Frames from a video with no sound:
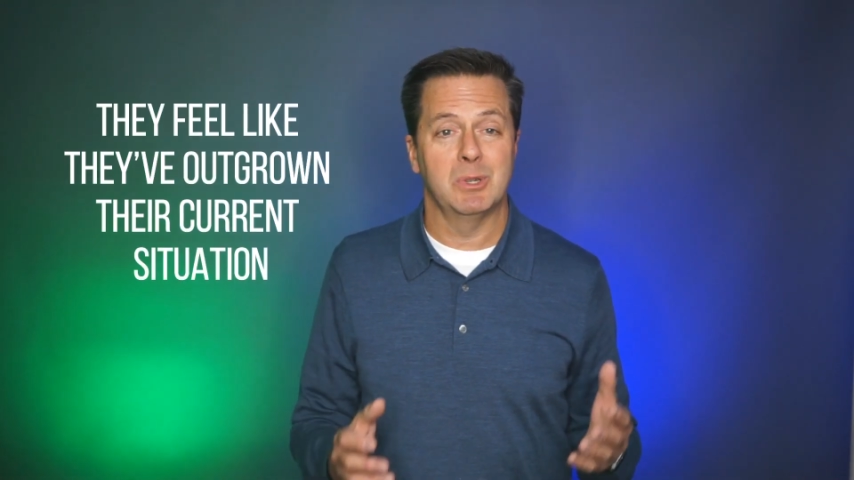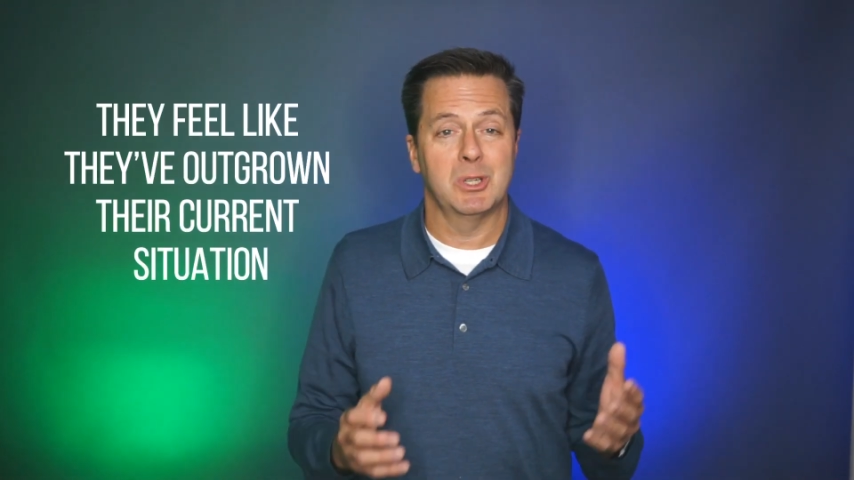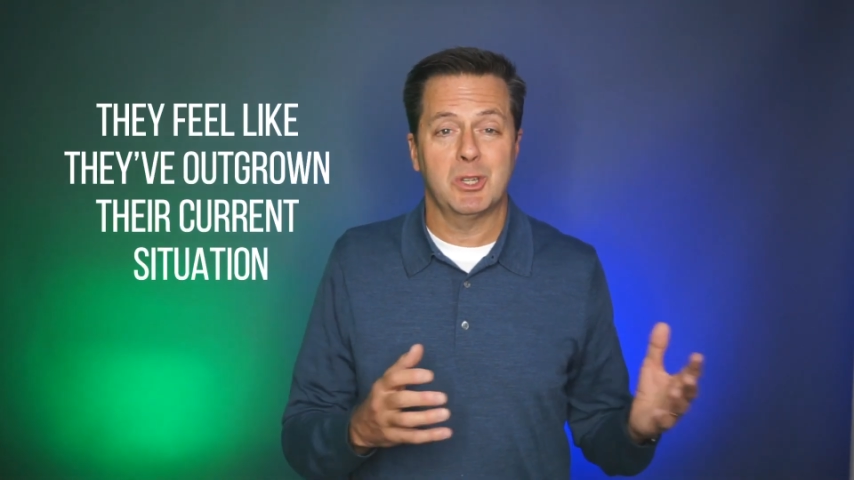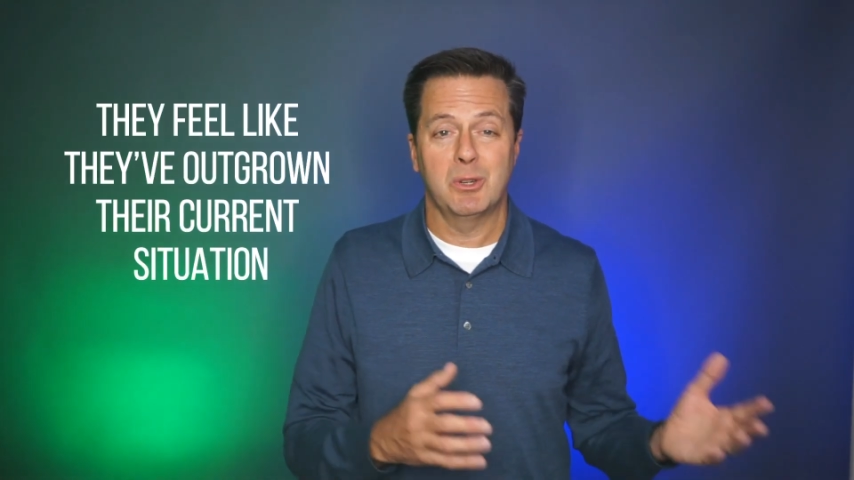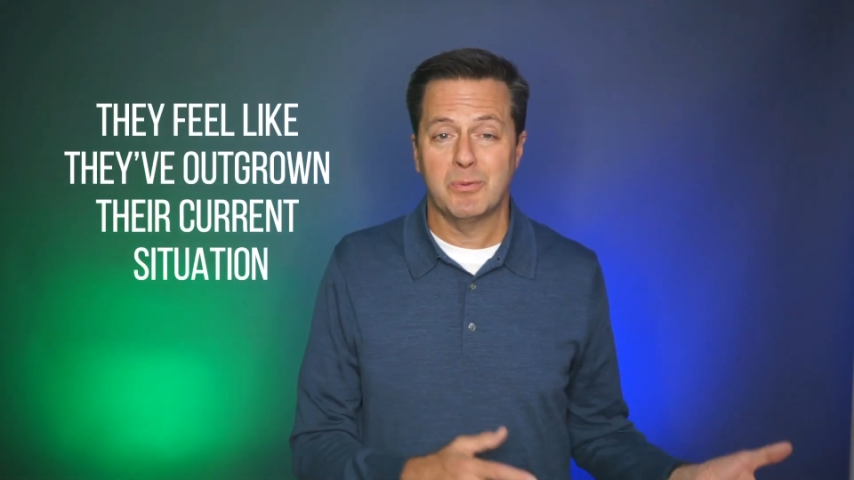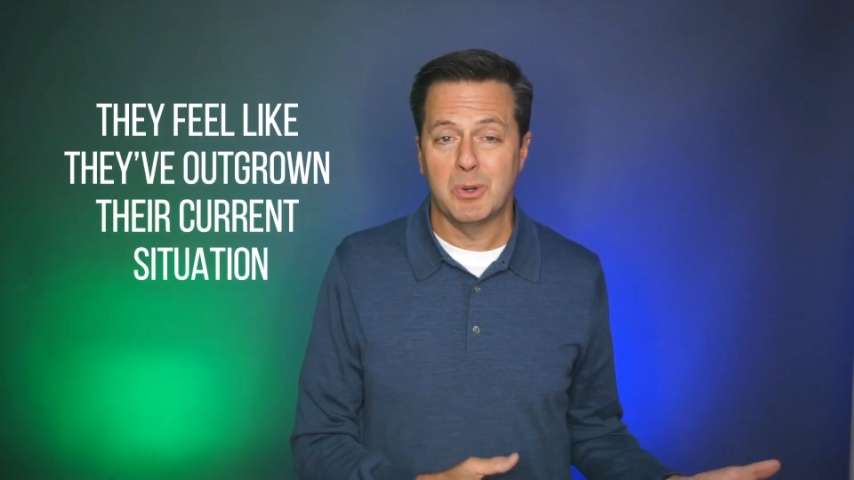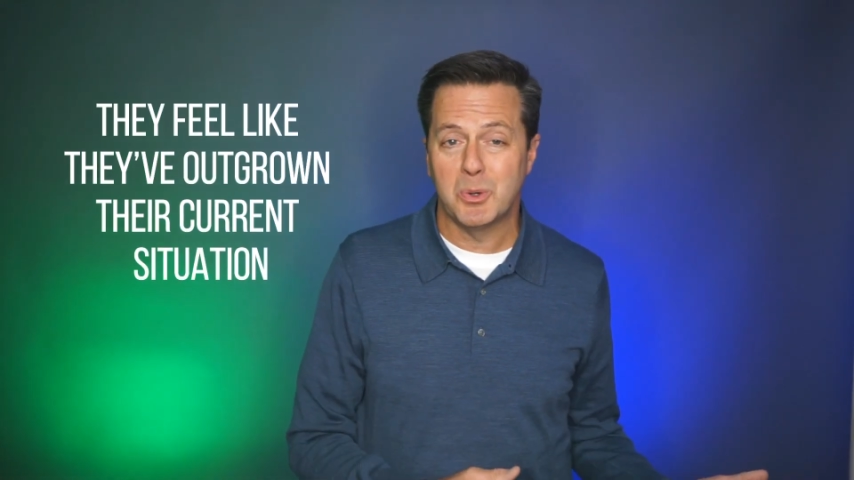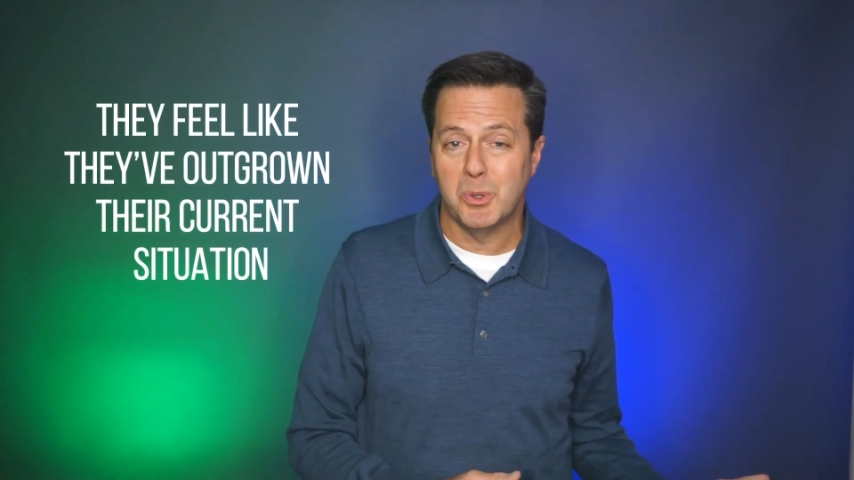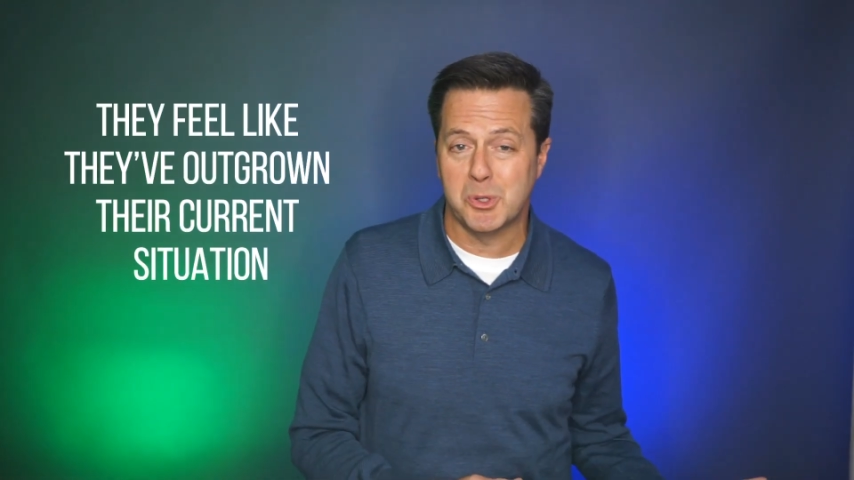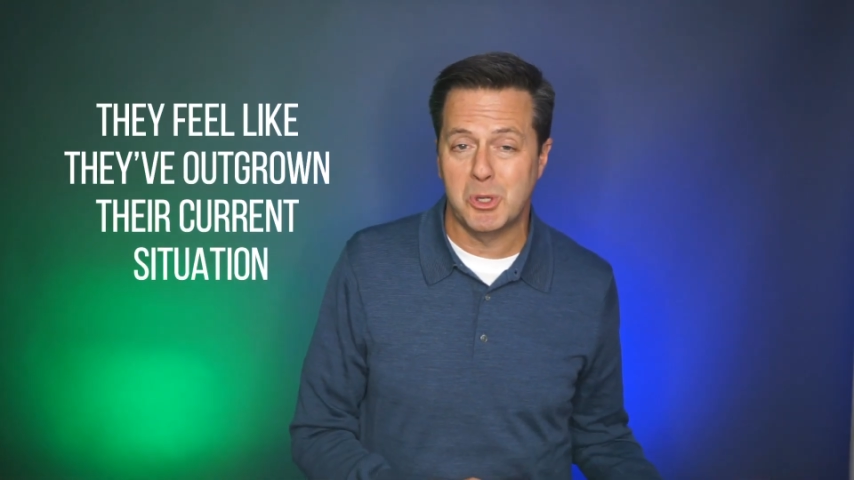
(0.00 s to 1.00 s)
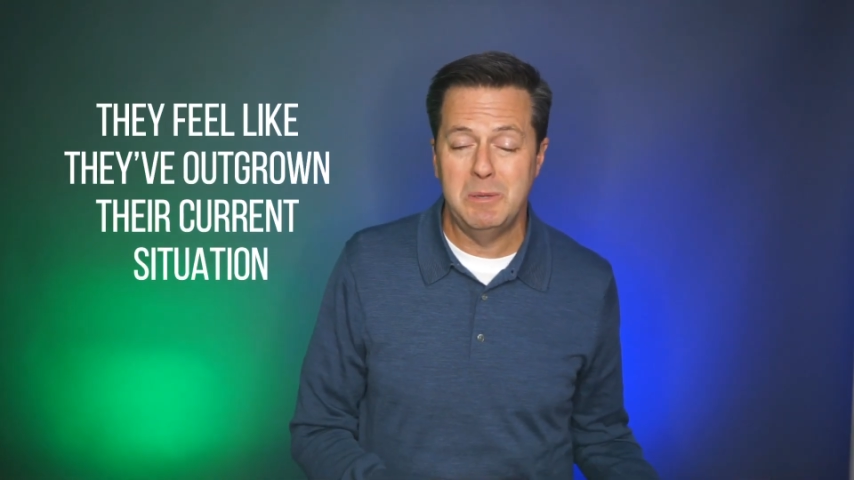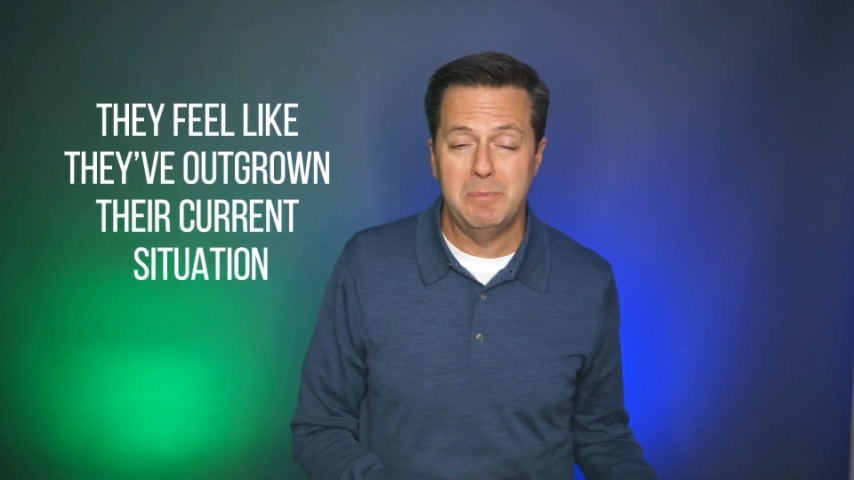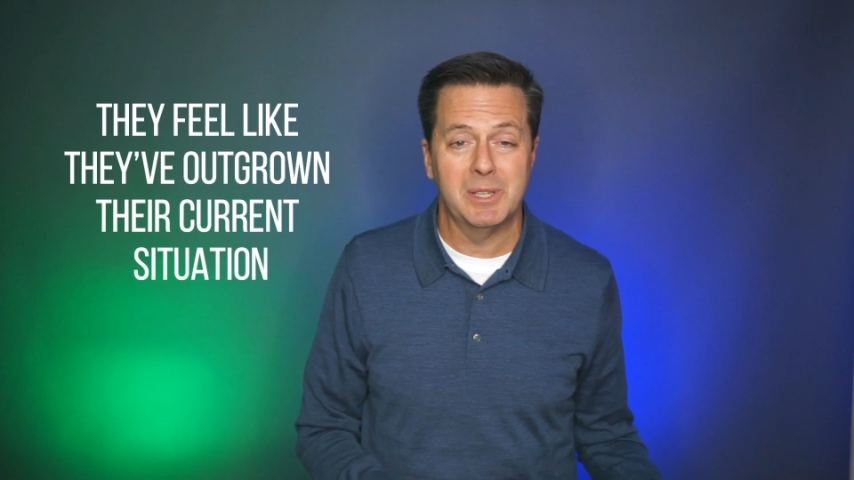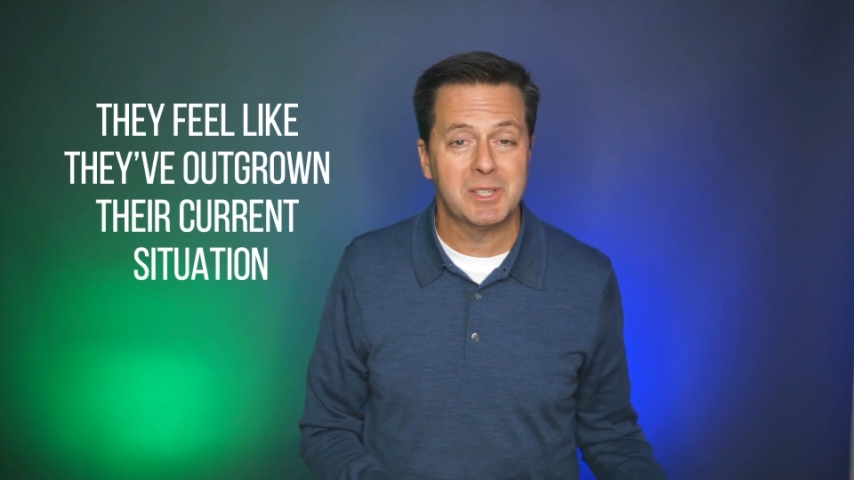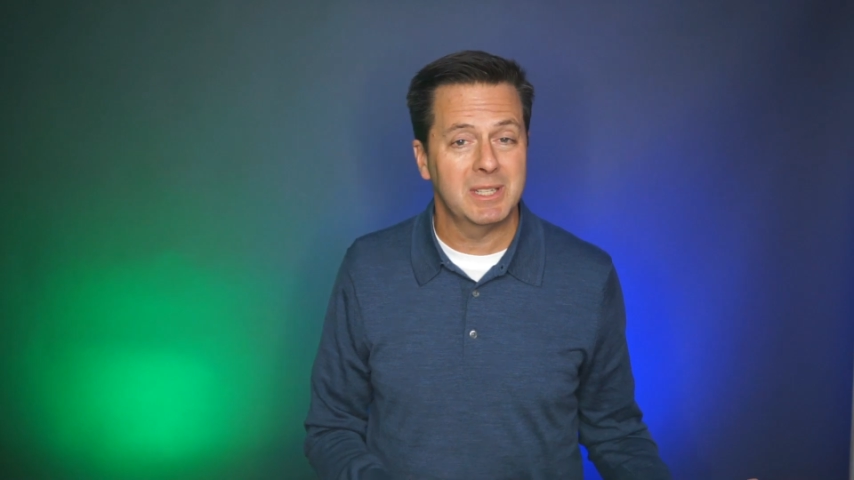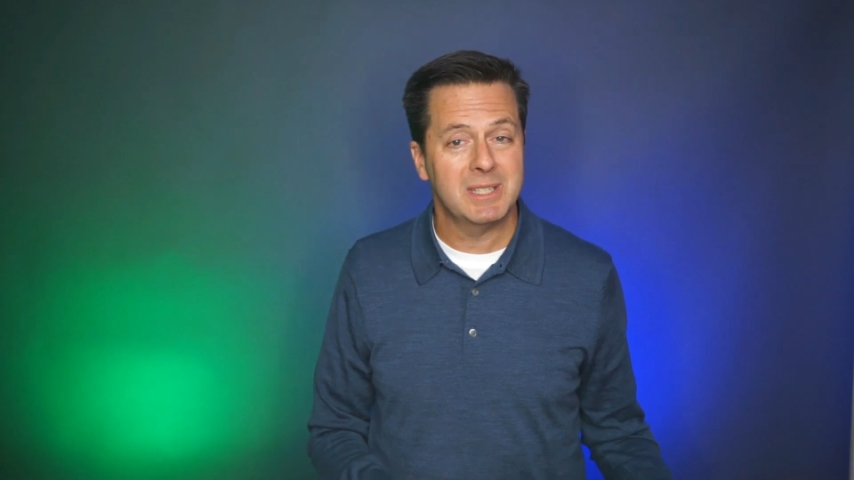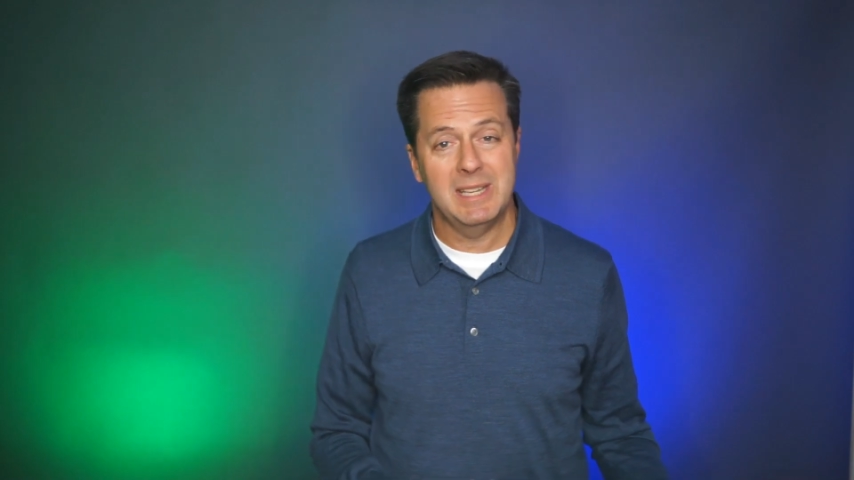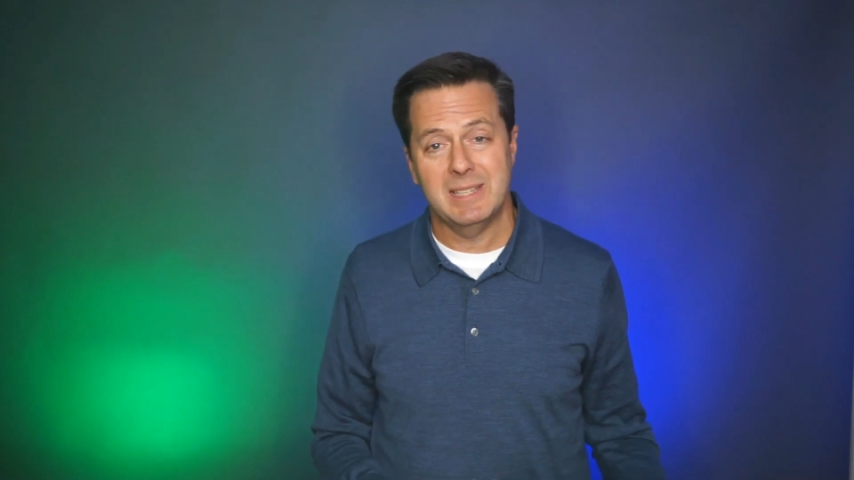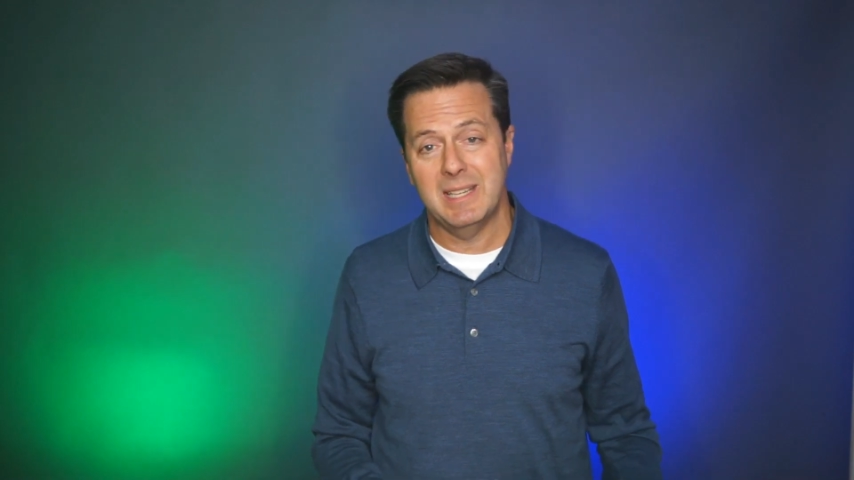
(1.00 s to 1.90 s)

return phone calls or emails can take